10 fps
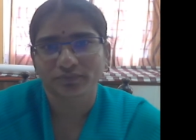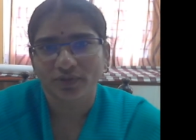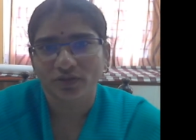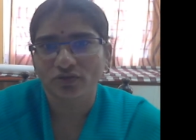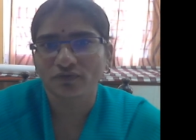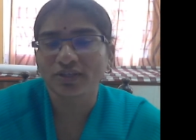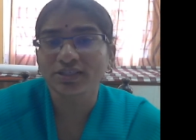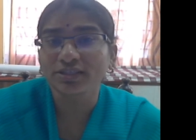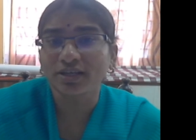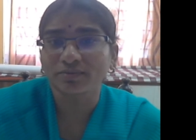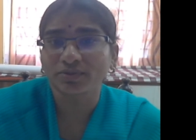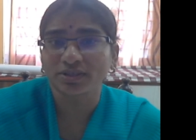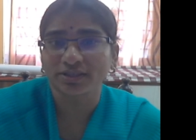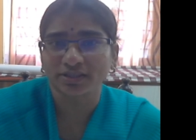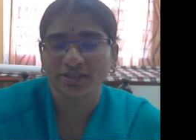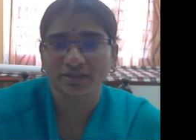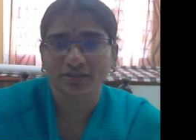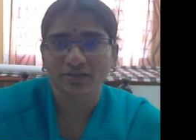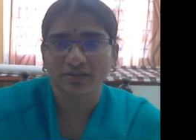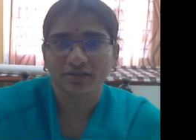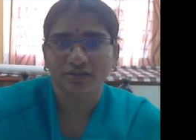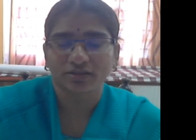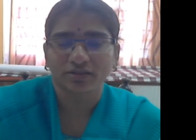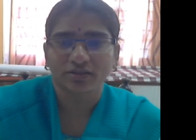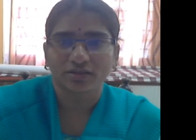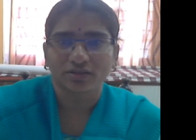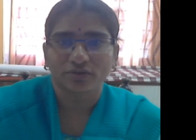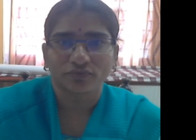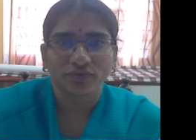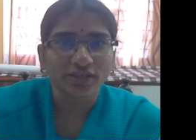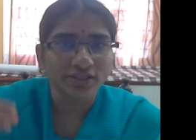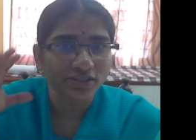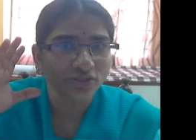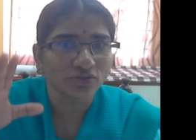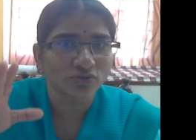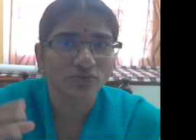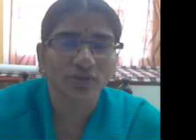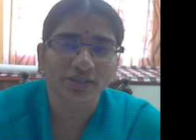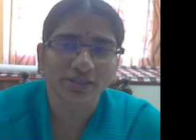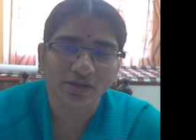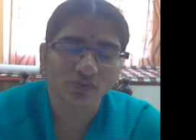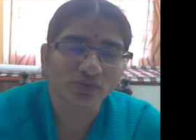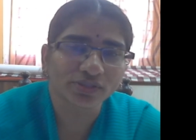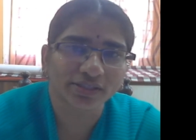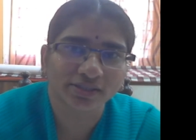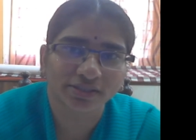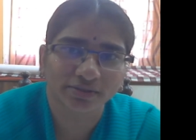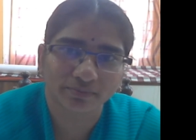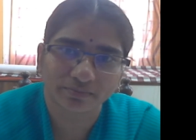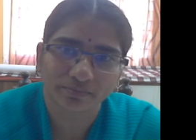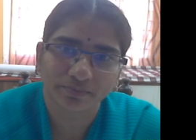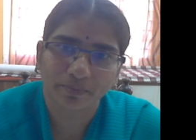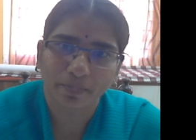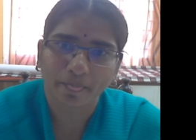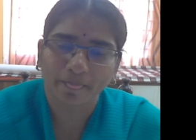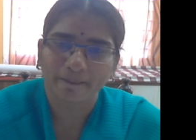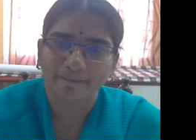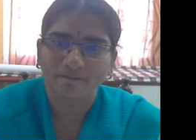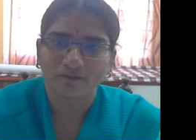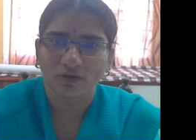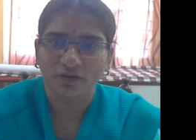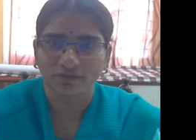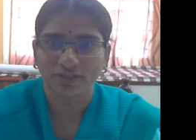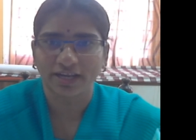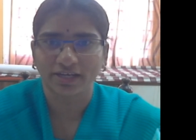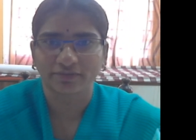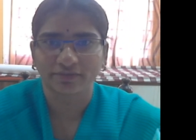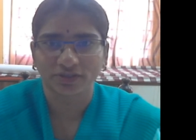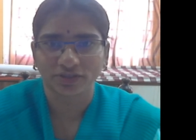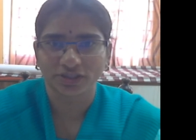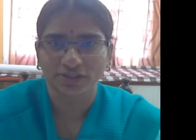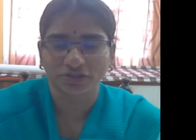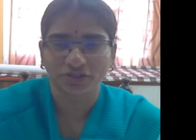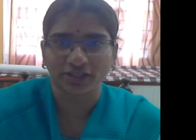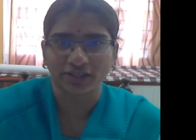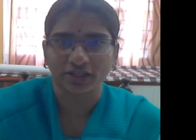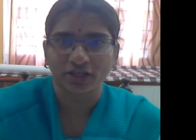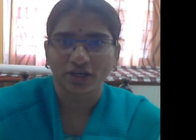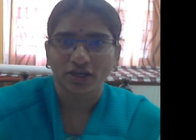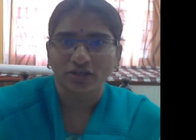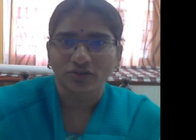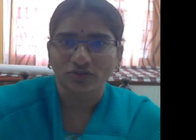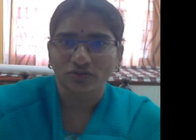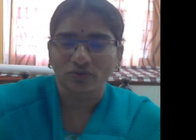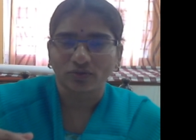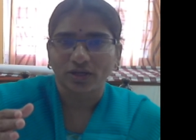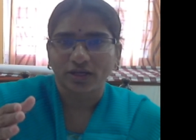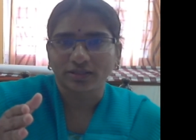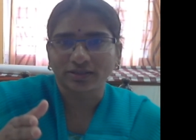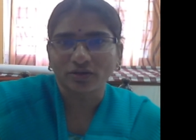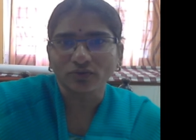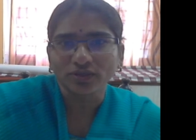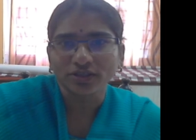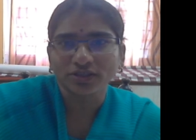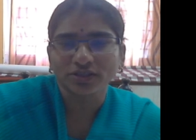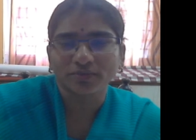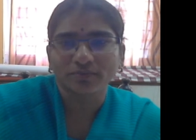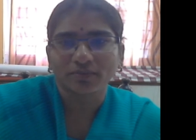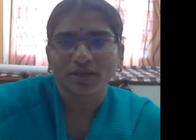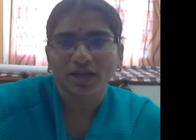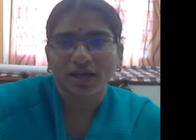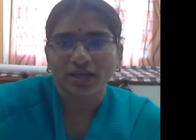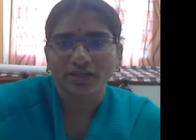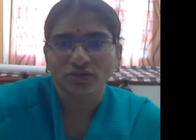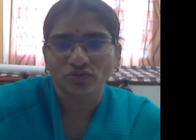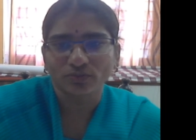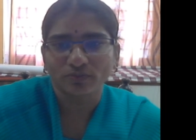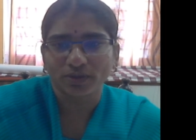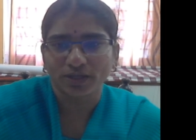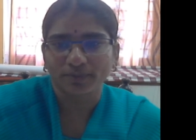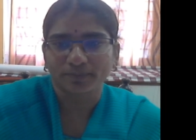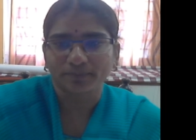So first comes listening. We listen to the sound system of the language initially. So a sound system has to be